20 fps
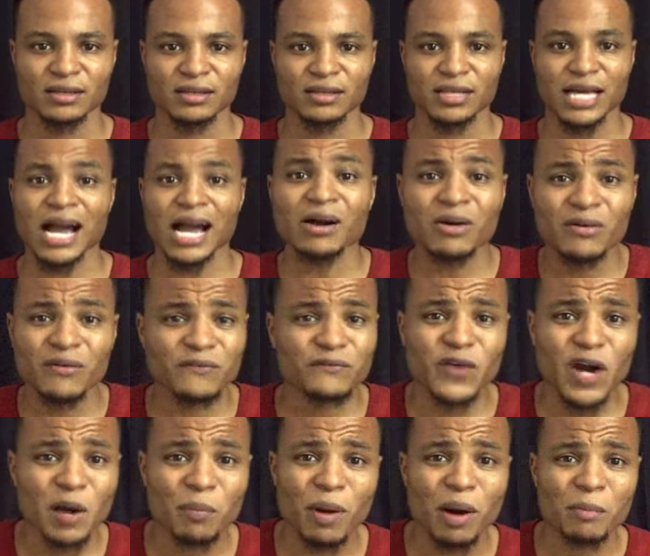I don't give a
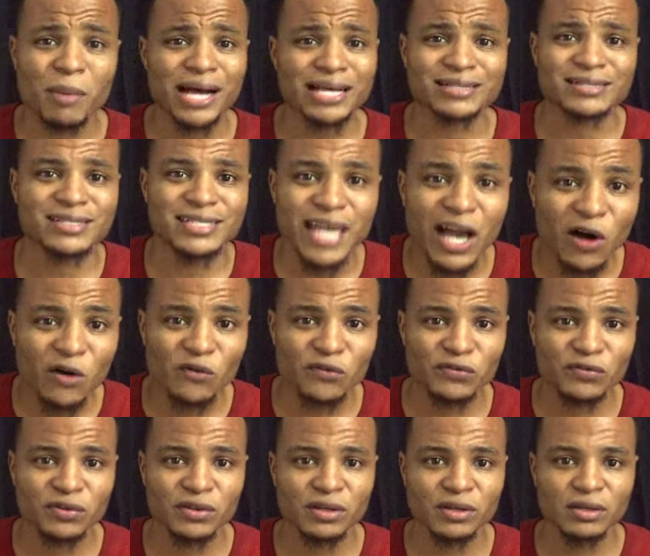fuck about
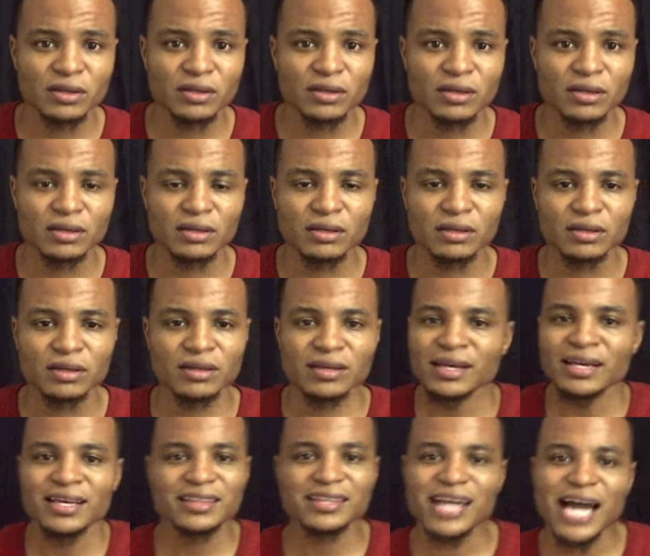myself.
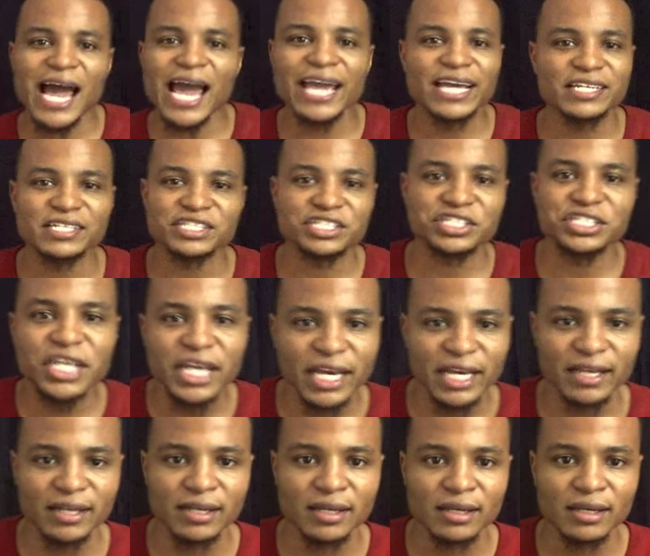Look, I ain't
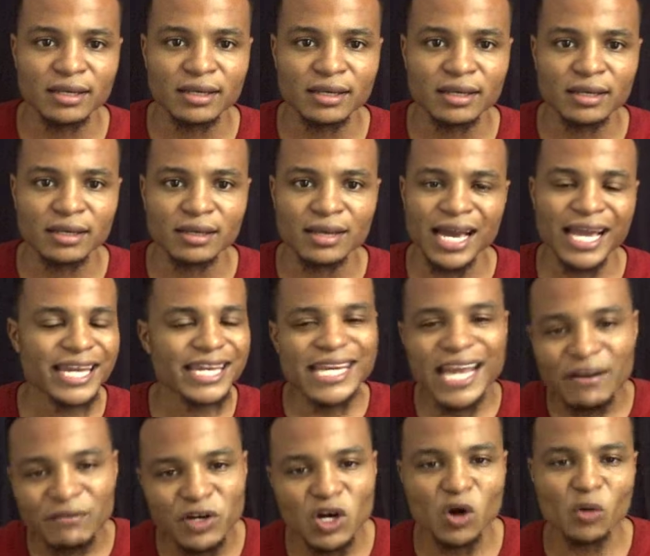shit. I ain't
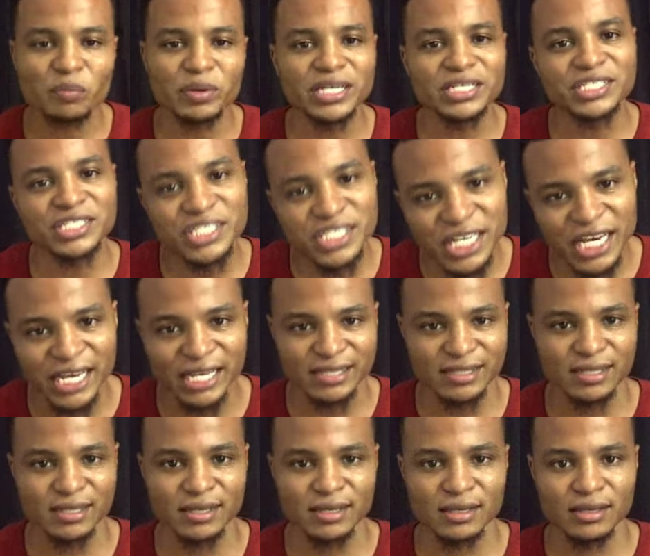never gonna be
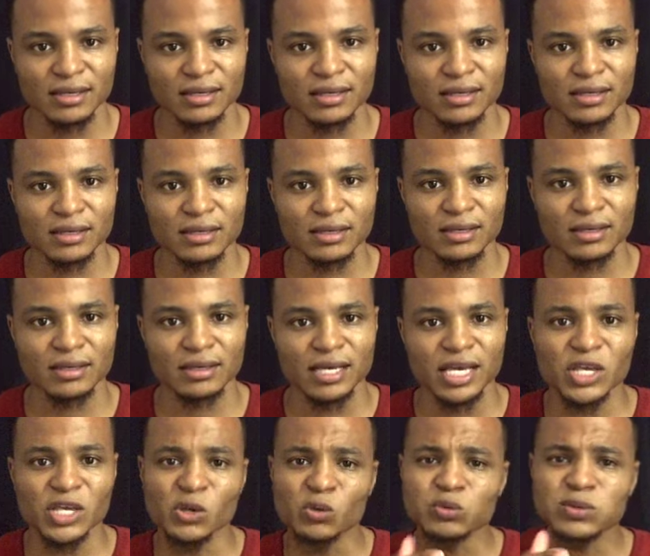shit.
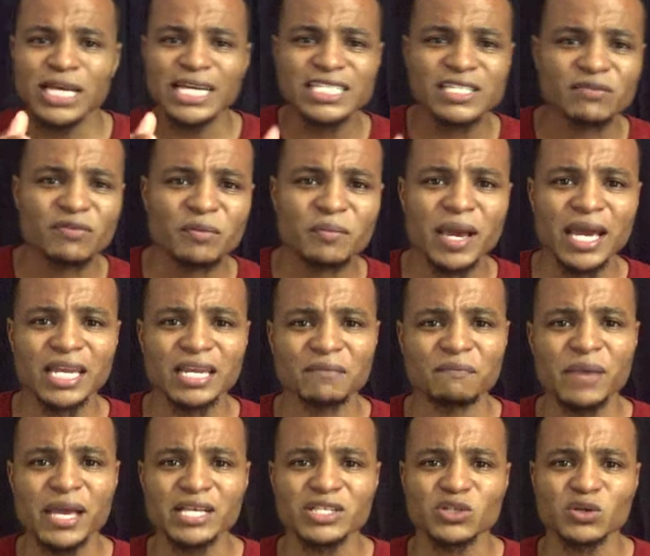And you less of a man than
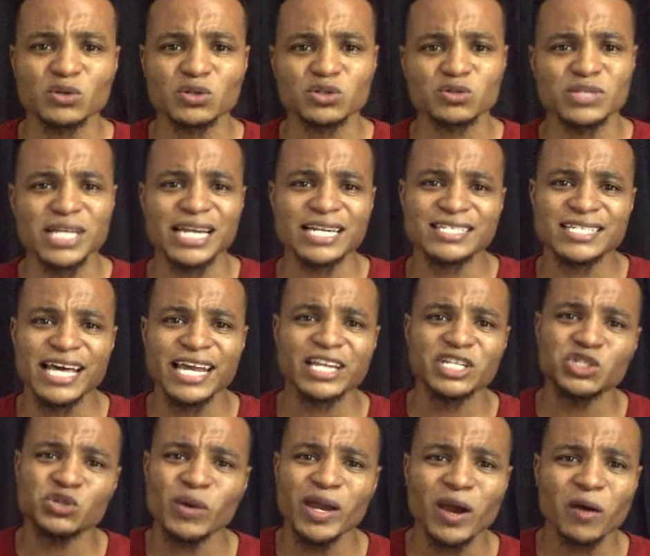me, so as soon as I
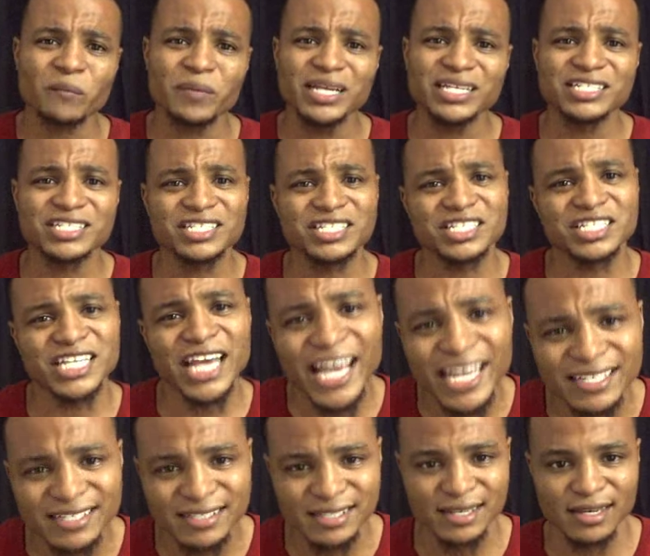decided you ain't gonna be
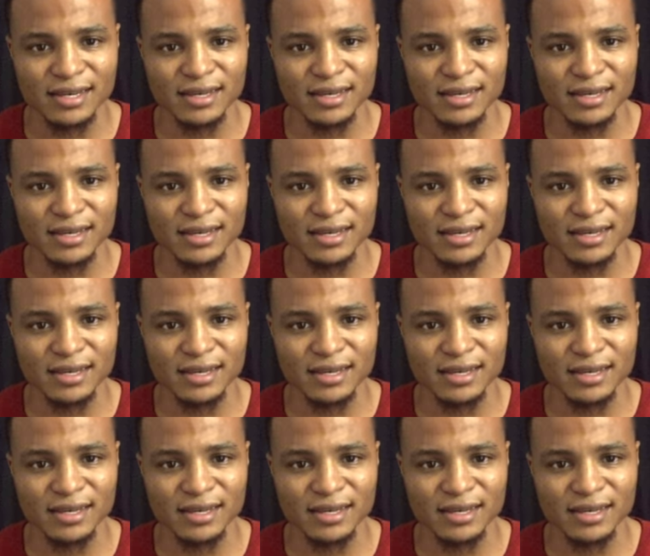shit,